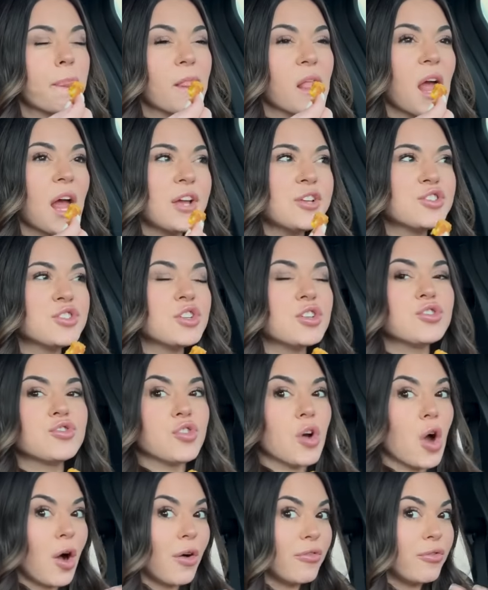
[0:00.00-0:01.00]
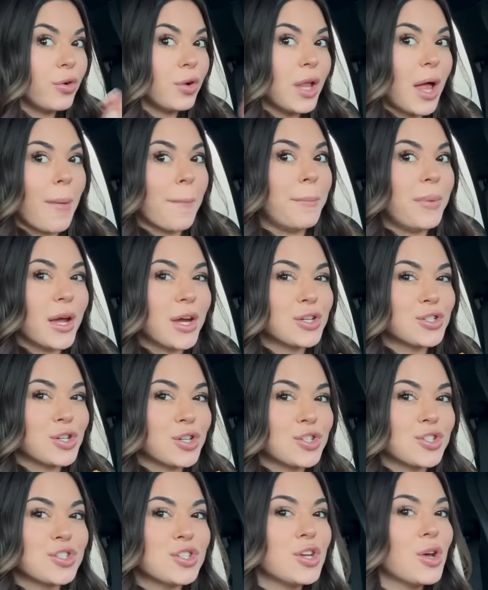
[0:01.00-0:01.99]
I used to draw full-on
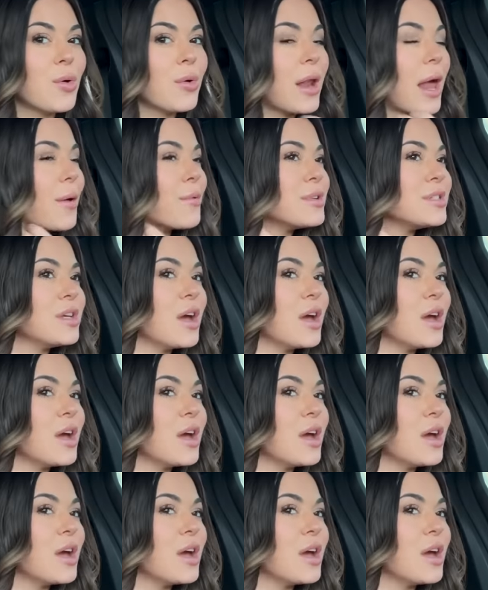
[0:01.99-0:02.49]
pictures too when I was